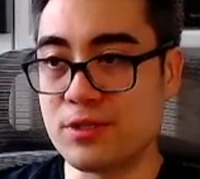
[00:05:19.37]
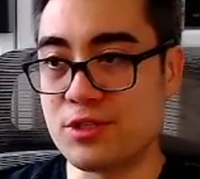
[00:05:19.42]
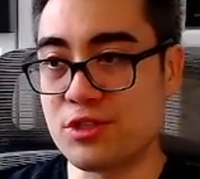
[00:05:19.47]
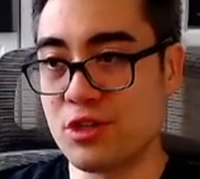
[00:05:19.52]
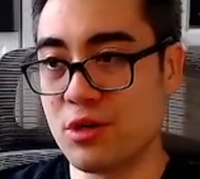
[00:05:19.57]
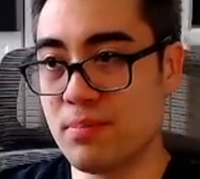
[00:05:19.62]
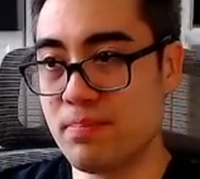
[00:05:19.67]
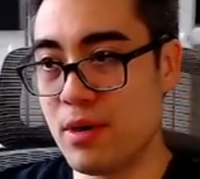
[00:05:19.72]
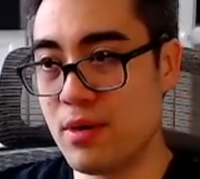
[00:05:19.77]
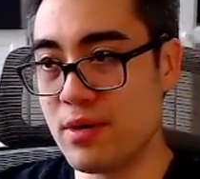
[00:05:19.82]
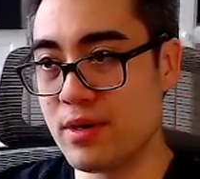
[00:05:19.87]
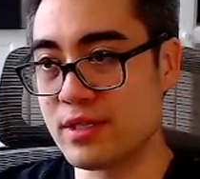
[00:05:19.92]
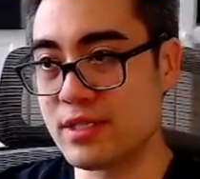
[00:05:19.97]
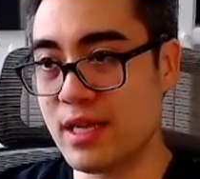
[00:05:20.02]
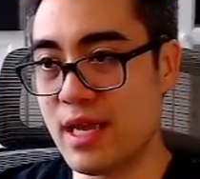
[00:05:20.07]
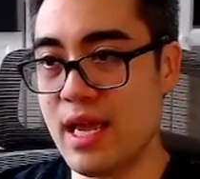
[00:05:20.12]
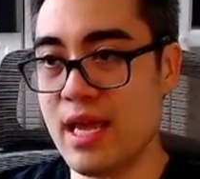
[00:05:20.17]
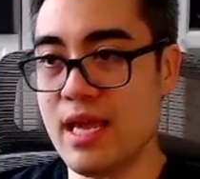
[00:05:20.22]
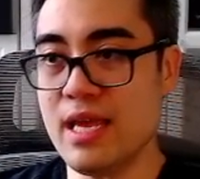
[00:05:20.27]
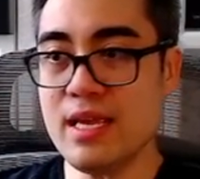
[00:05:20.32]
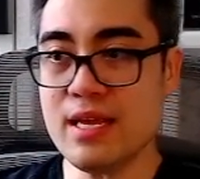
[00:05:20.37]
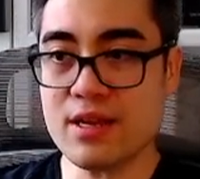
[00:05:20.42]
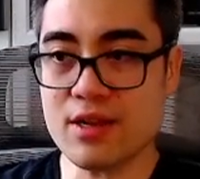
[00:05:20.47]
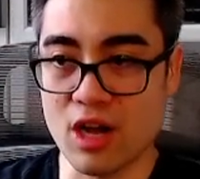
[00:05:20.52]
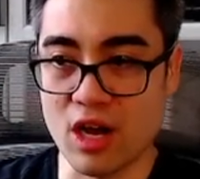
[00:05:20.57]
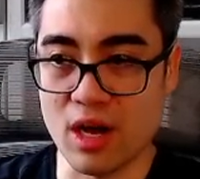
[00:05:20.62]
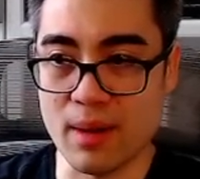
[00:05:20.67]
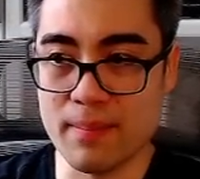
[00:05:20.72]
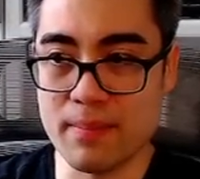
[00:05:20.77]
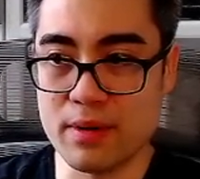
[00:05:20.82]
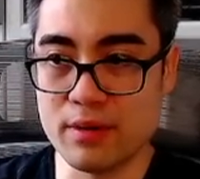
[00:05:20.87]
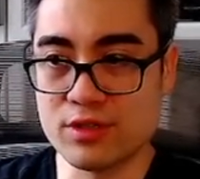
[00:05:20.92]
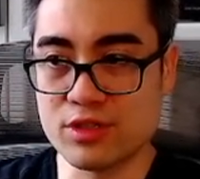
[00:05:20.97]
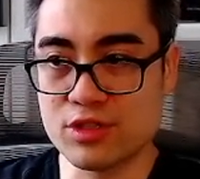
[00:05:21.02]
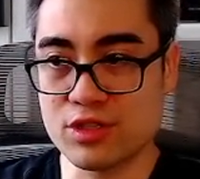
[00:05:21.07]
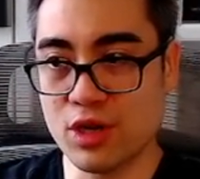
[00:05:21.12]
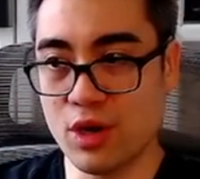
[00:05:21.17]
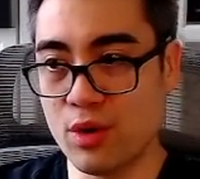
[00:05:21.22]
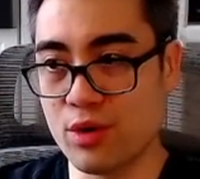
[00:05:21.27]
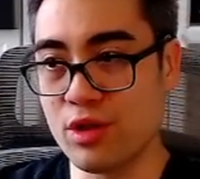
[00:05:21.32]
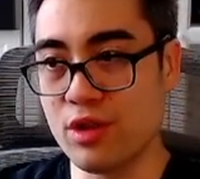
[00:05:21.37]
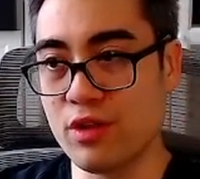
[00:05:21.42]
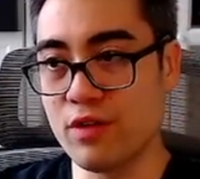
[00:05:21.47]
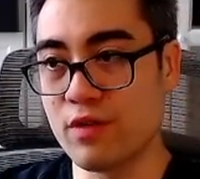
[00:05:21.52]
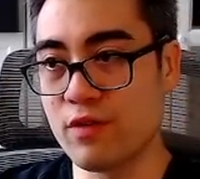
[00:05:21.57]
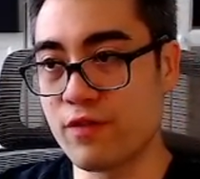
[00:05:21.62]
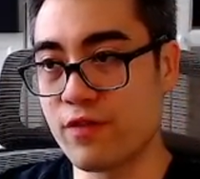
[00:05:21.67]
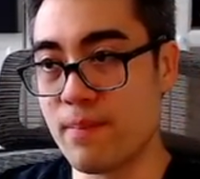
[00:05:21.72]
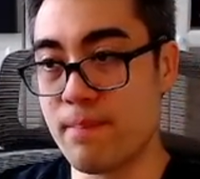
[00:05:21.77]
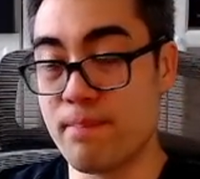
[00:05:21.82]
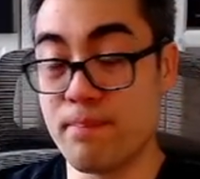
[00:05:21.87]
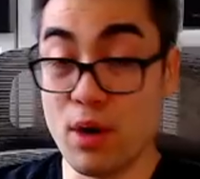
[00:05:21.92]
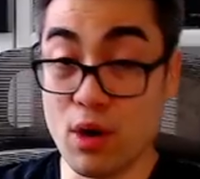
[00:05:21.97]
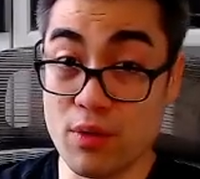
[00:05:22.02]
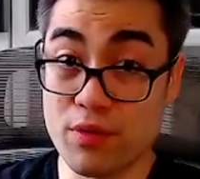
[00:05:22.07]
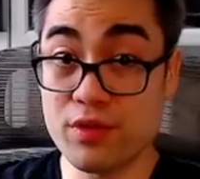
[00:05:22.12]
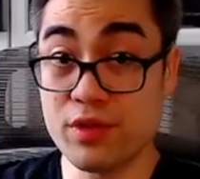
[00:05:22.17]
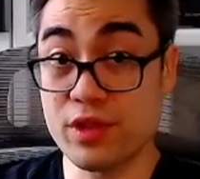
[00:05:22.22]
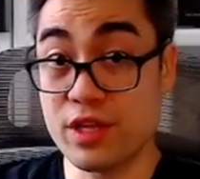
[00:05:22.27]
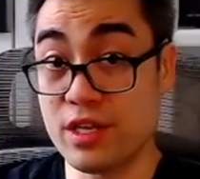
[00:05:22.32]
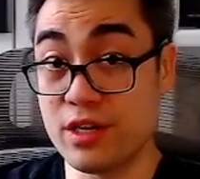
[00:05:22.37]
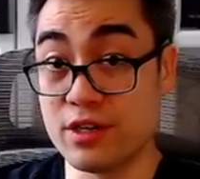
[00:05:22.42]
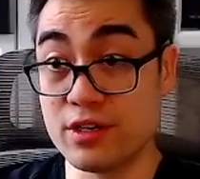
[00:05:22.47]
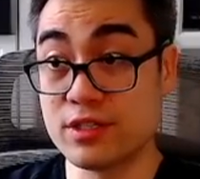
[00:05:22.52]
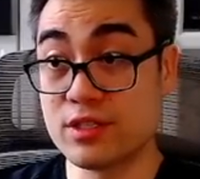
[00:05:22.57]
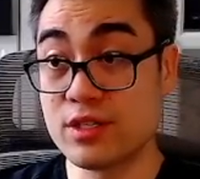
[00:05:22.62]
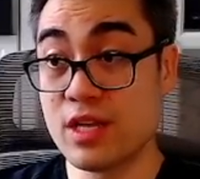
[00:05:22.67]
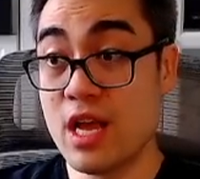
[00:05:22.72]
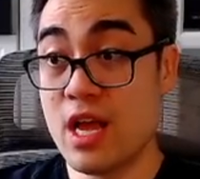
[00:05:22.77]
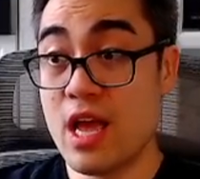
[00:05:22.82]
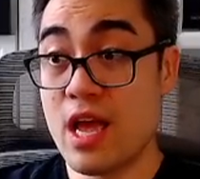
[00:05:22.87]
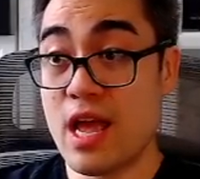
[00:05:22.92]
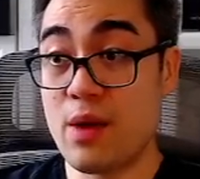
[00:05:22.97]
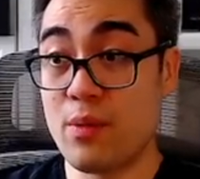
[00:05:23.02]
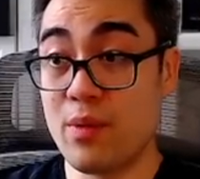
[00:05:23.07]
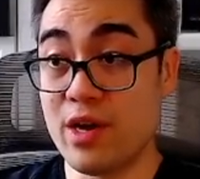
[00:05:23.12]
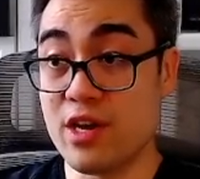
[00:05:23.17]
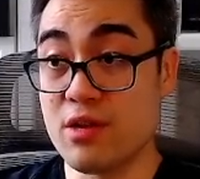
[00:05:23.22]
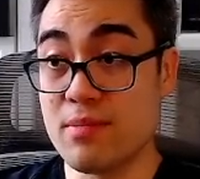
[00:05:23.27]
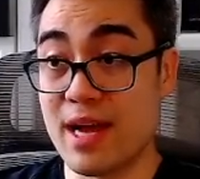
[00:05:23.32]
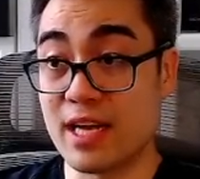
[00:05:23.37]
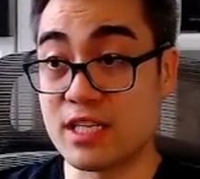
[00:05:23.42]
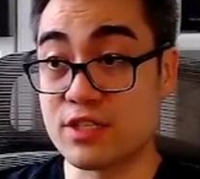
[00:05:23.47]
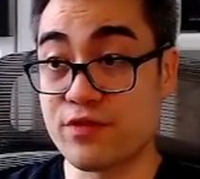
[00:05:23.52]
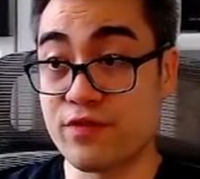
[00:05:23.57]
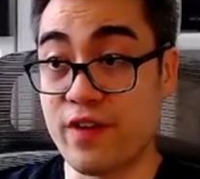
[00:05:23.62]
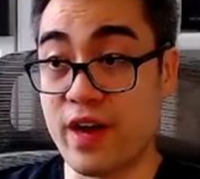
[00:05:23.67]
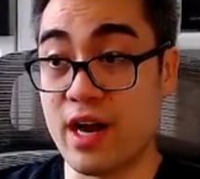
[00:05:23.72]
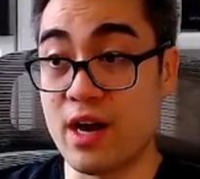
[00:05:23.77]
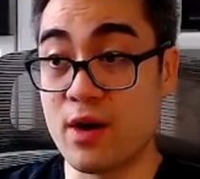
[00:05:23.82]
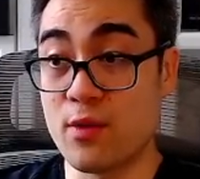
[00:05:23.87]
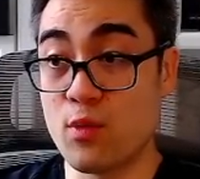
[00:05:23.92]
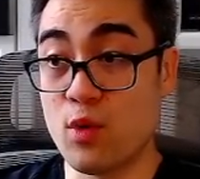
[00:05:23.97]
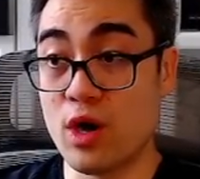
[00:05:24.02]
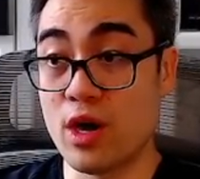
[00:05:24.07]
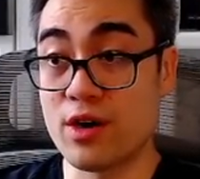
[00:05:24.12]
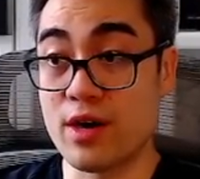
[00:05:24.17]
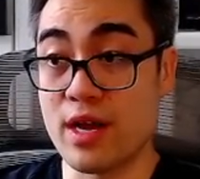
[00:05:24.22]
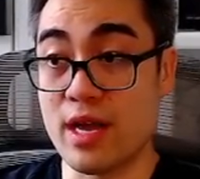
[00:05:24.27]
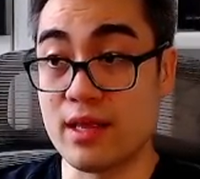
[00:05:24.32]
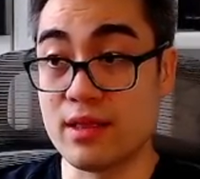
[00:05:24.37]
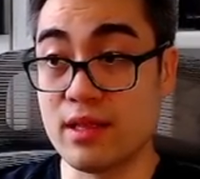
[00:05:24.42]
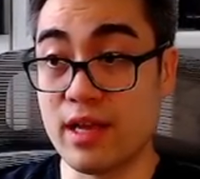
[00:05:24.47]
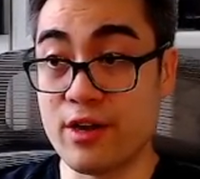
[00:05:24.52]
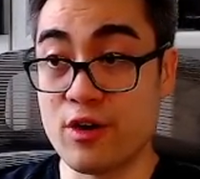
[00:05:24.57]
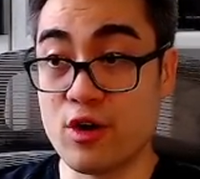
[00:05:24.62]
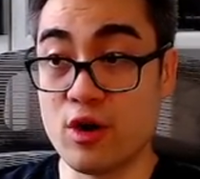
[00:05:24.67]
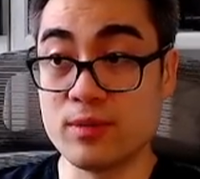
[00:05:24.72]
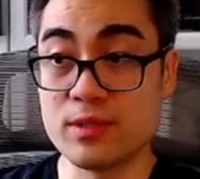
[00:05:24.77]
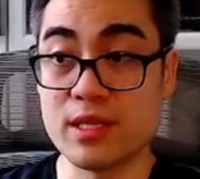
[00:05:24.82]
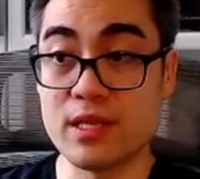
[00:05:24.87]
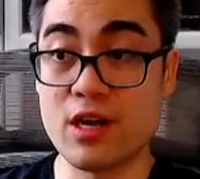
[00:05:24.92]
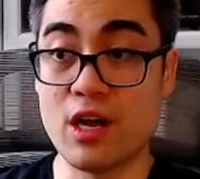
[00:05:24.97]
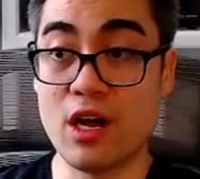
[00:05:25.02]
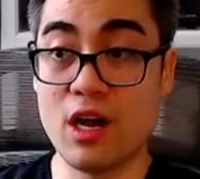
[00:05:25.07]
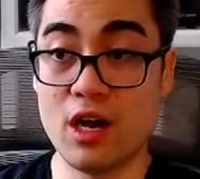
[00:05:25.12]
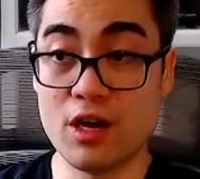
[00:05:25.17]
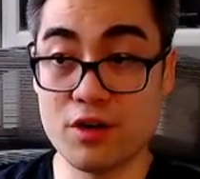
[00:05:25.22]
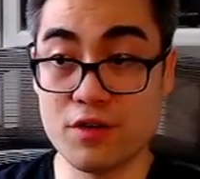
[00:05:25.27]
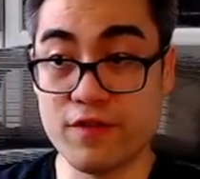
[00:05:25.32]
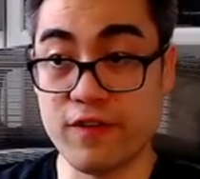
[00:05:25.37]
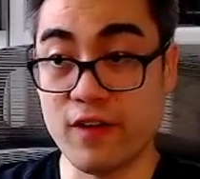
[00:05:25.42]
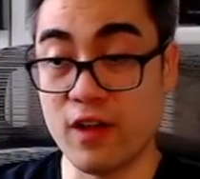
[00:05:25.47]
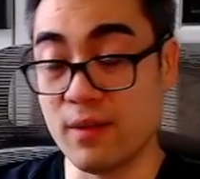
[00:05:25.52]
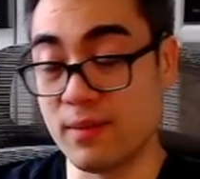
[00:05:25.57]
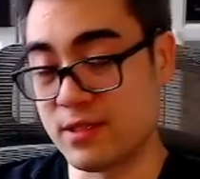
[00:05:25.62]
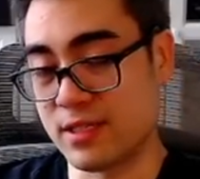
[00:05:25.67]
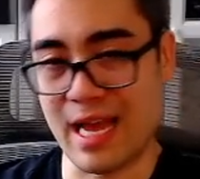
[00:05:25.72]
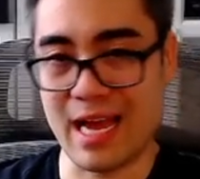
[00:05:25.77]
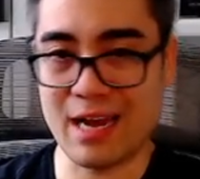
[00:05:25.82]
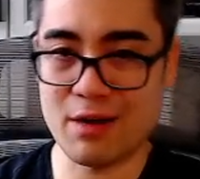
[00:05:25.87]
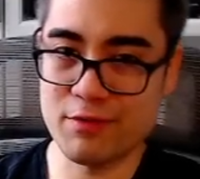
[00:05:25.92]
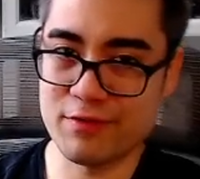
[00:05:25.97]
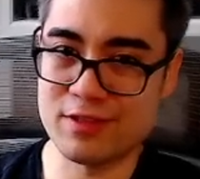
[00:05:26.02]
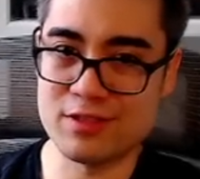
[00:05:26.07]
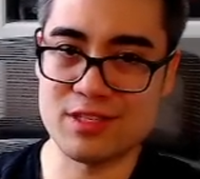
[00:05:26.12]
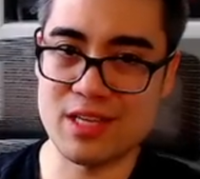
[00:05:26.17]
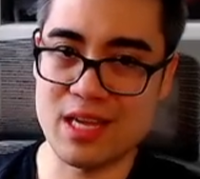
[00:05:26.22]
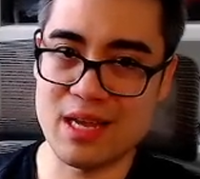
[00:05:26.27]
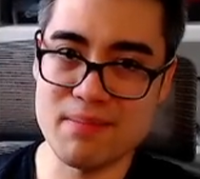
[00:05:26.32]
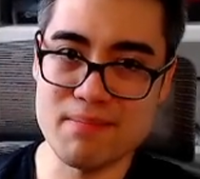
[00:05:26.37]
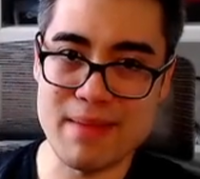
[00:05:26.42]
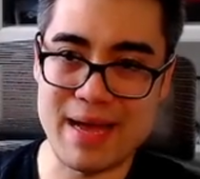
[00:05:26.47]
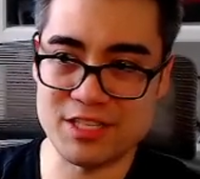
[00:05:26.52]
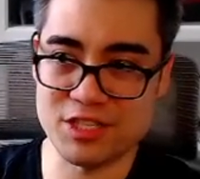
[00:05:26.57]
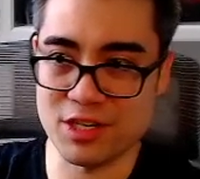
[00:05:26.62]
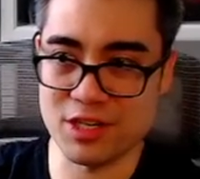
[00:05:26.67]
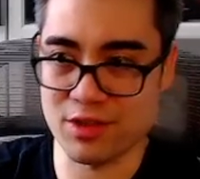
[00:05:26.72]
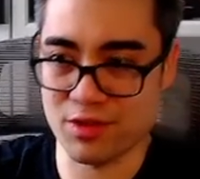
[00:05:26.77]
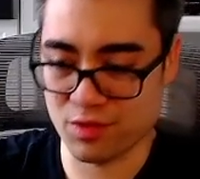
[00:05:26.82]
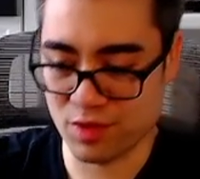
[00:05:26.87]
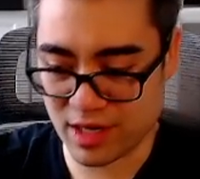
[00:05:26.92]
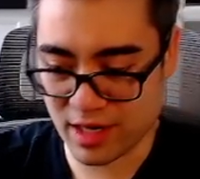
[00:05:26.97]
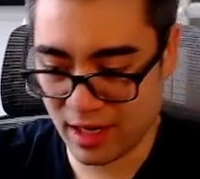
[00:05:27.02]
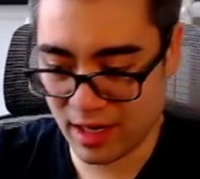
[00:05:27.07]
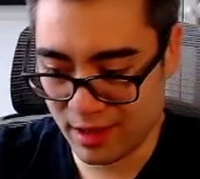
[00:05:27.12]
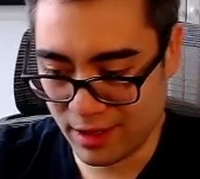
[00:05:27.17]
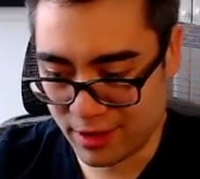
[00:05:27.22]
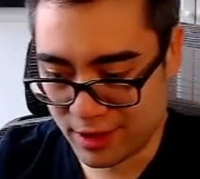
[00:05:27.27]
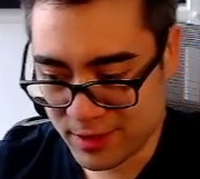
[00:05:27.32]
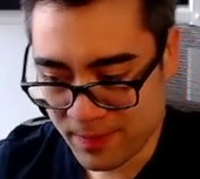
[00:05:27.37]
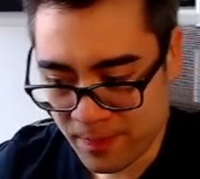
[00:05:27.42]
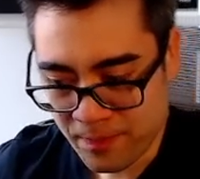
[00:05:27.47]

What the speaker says: so bonus 8 combos total for both leaders when you match fire, water, and light orbs, and then auto follow attack with the same matching 3 colors.